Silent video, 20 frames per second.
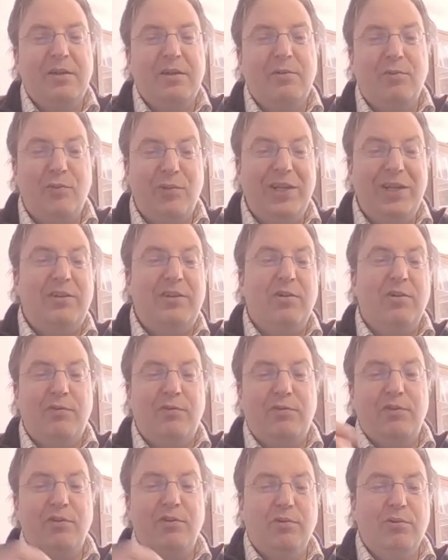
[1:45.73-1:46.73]
with your
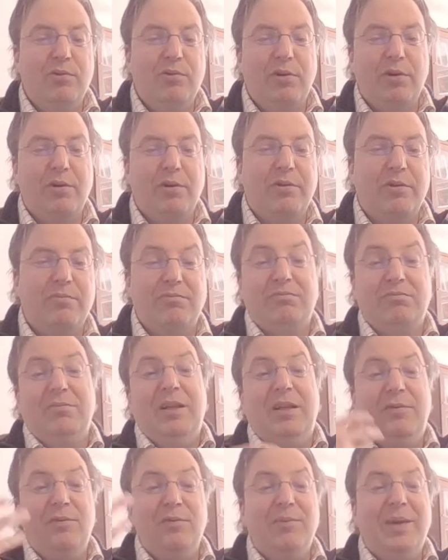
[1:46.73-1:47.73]
view, or
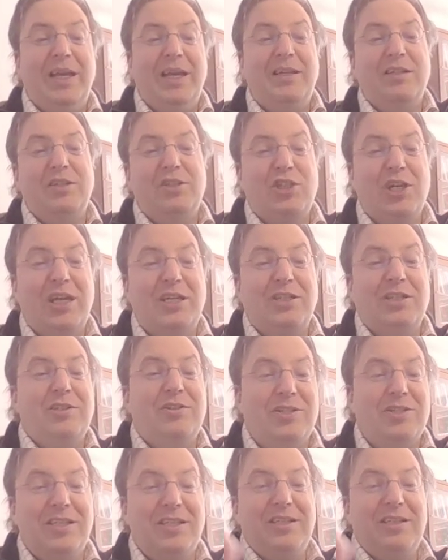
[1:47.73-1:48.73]
if you make a change and you
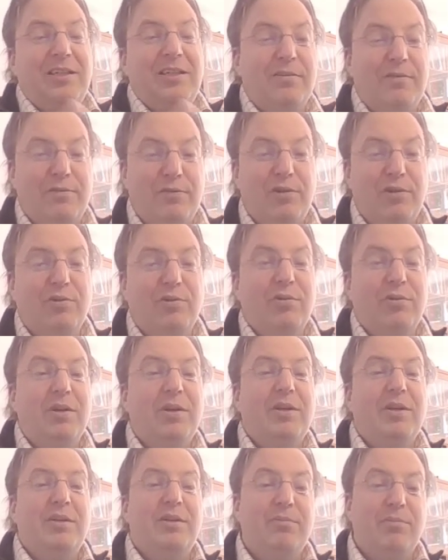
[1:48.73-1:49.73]
see it in the view,
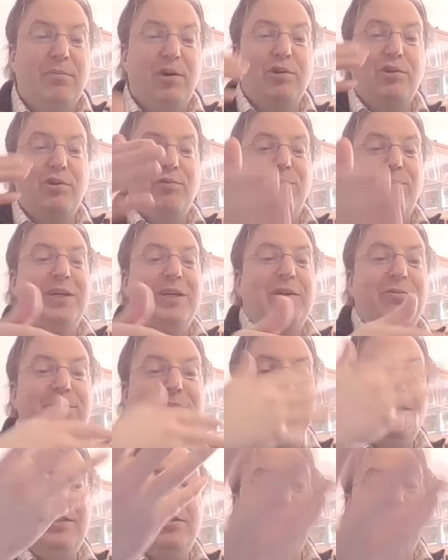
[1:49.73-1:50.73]
the model will
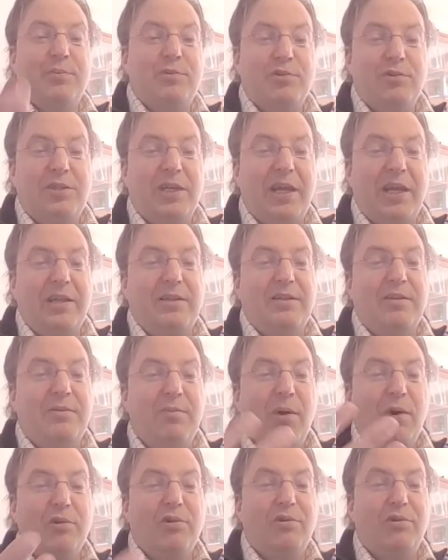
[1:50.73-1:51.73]
be up to date. The
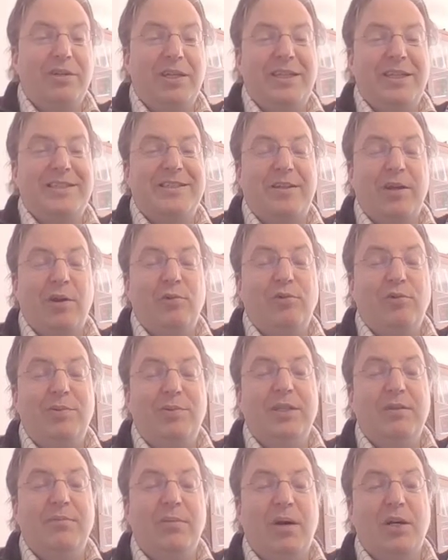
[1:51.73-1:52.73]
model is going to be
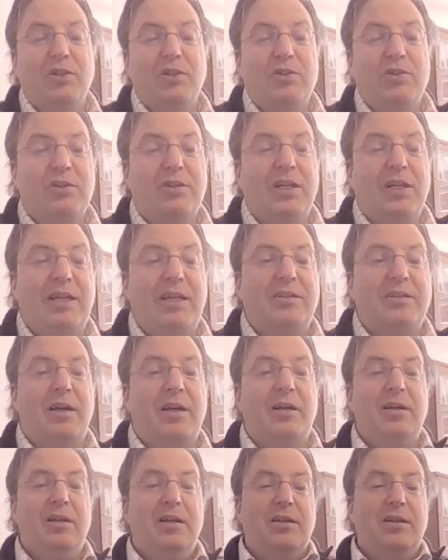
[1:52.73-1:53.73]
the master data.
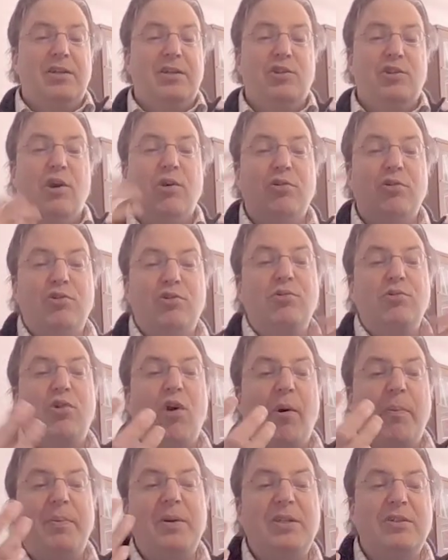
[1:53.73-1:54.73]
There's no two
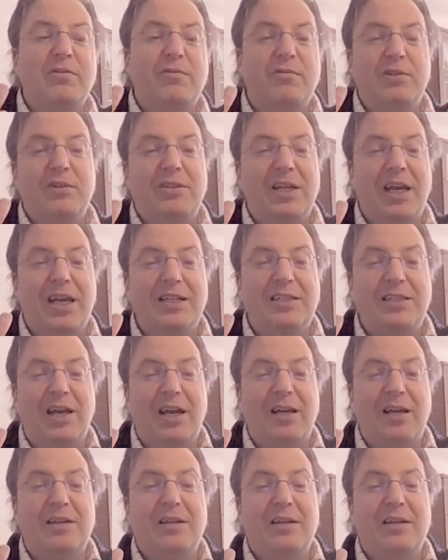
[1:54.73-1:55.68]
copies of the data